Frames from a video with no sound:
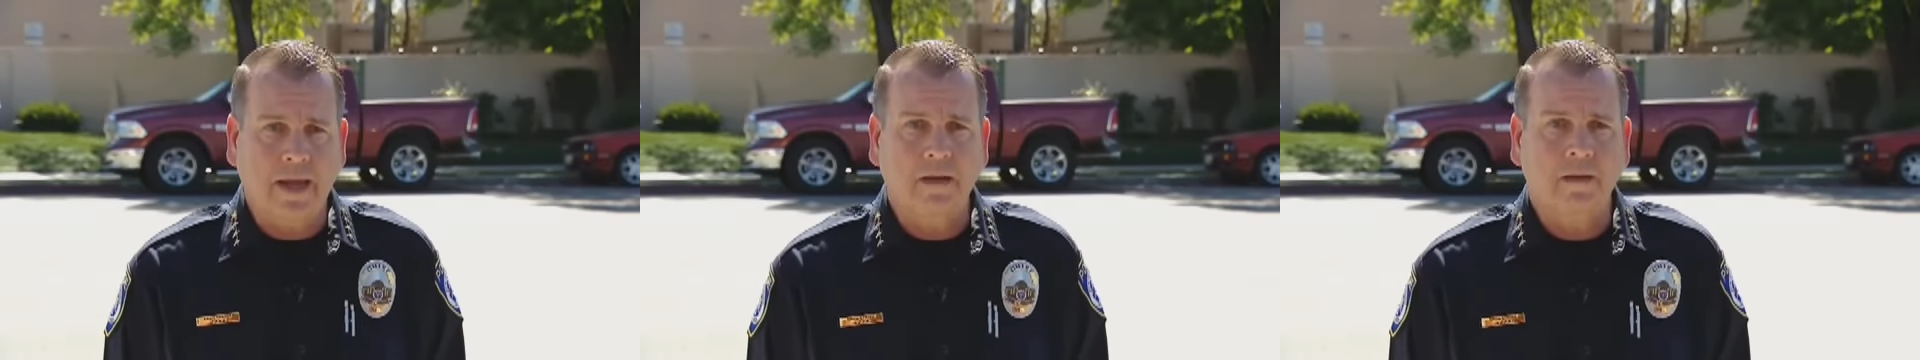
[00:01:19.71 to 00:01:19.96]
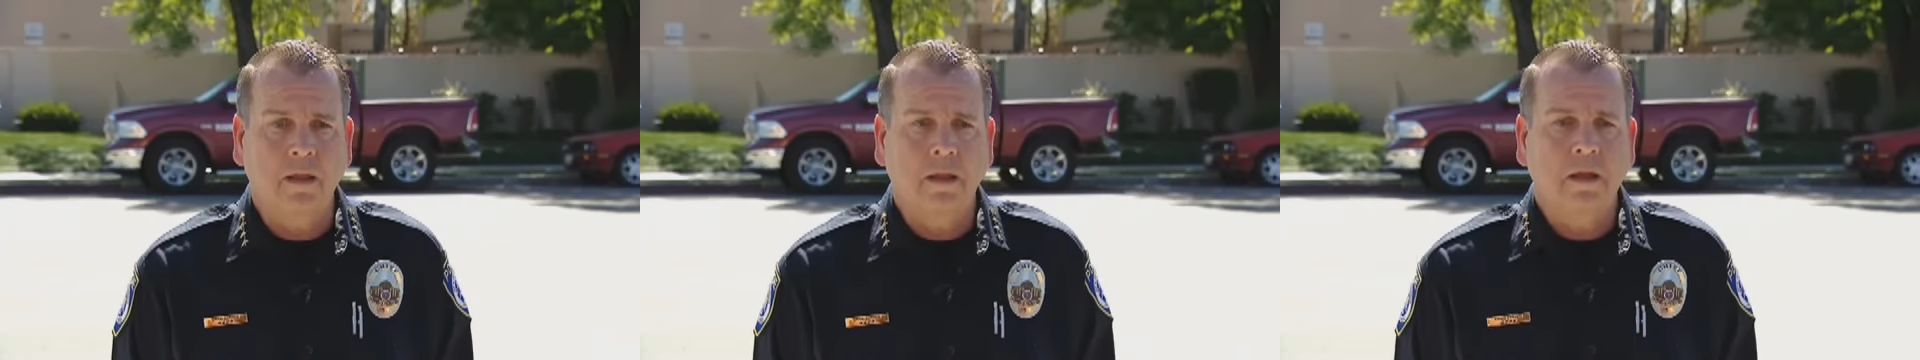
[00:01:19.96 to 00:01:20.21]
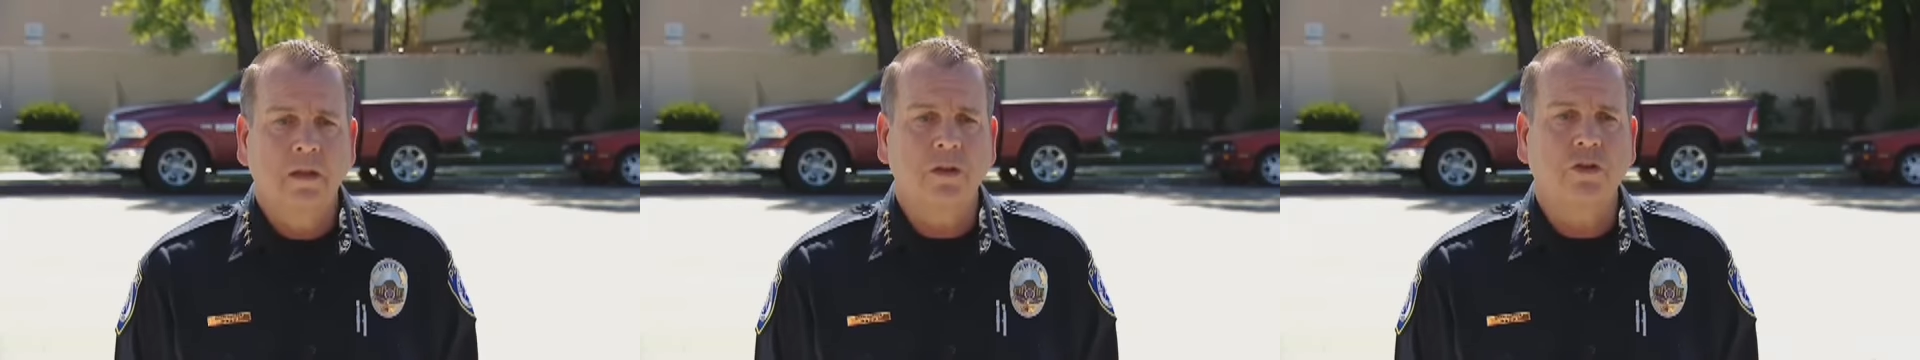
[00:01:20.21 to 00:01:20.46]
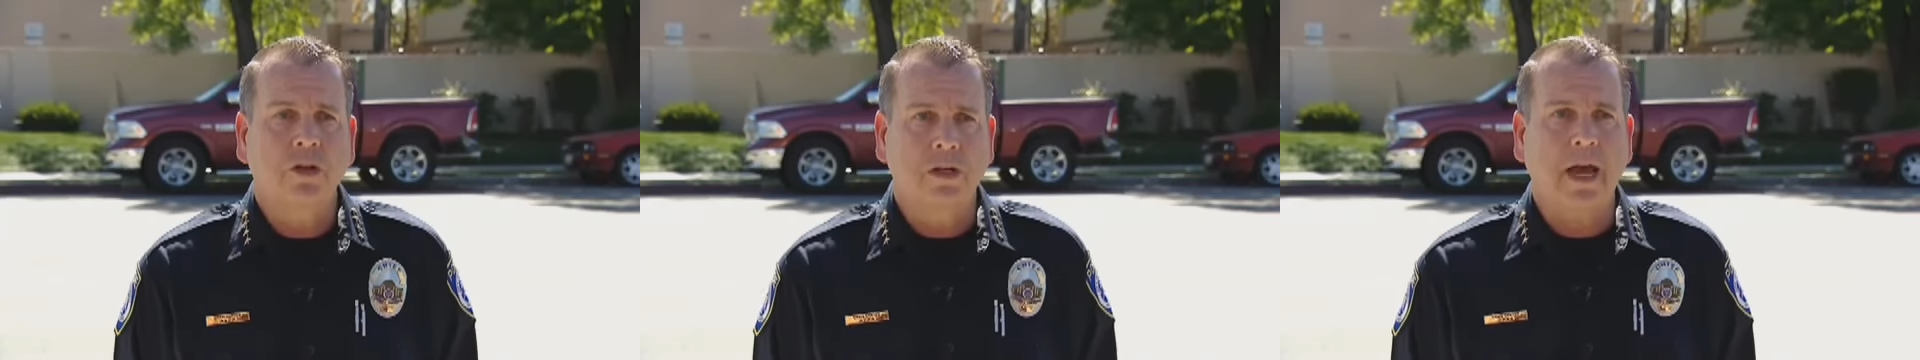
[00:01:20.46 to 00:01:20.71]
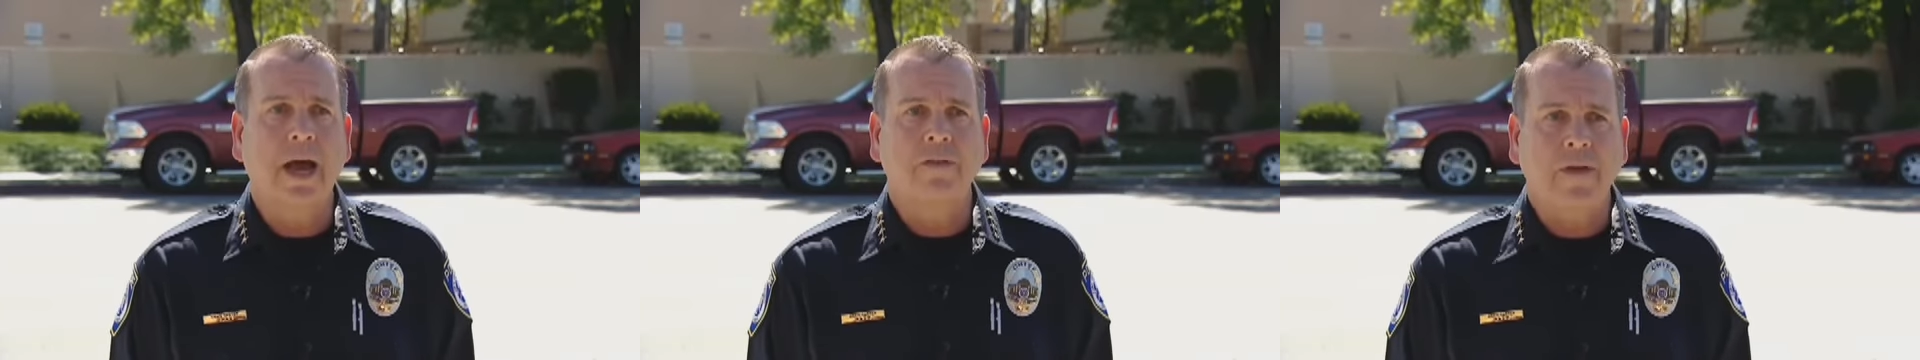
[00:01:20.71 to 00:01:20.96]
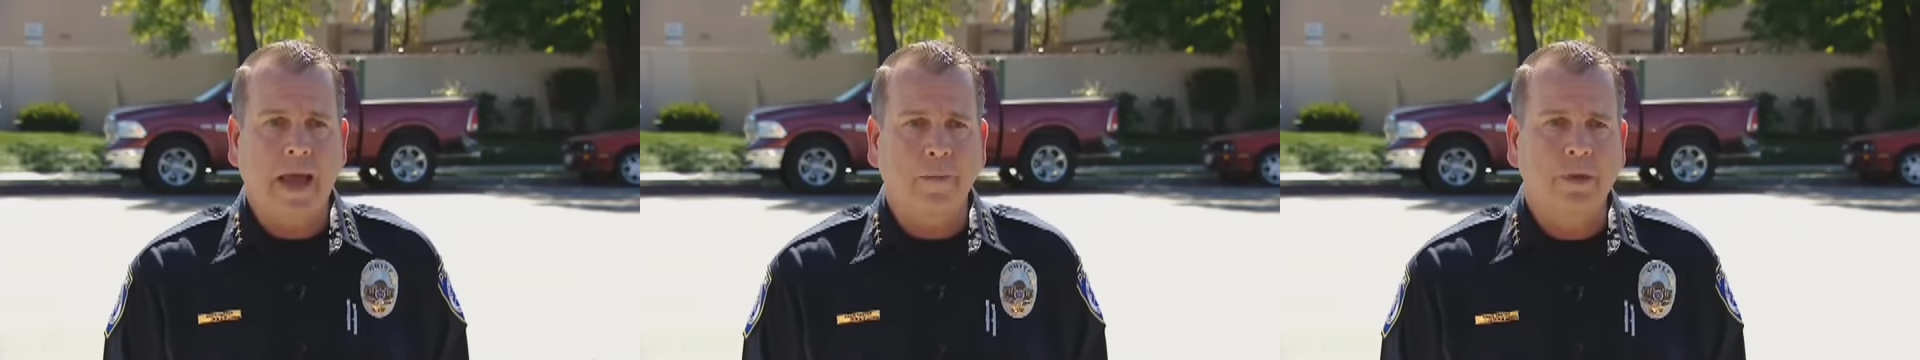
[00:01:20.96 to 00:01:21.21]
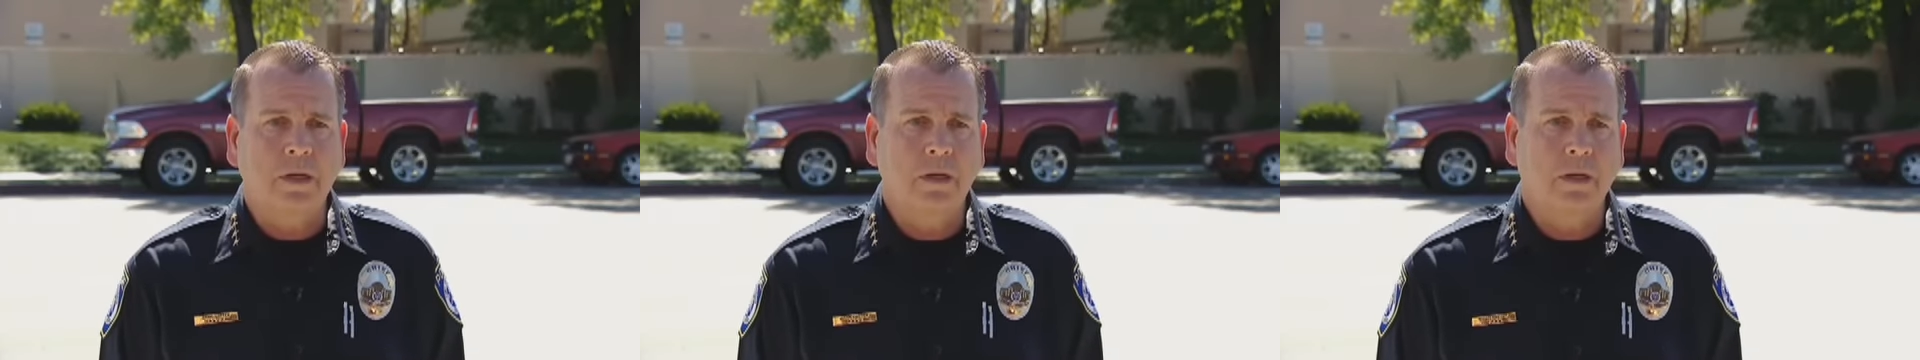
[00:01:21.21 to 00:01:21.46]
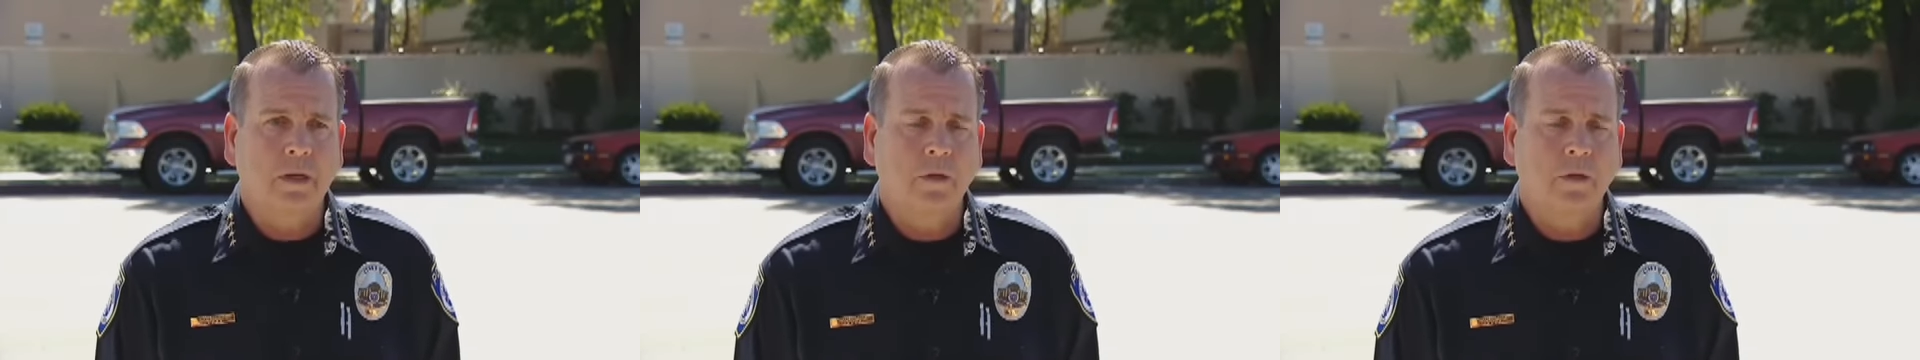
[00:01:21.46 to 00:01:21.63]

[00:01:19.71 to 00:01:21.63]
death. This should not have happened.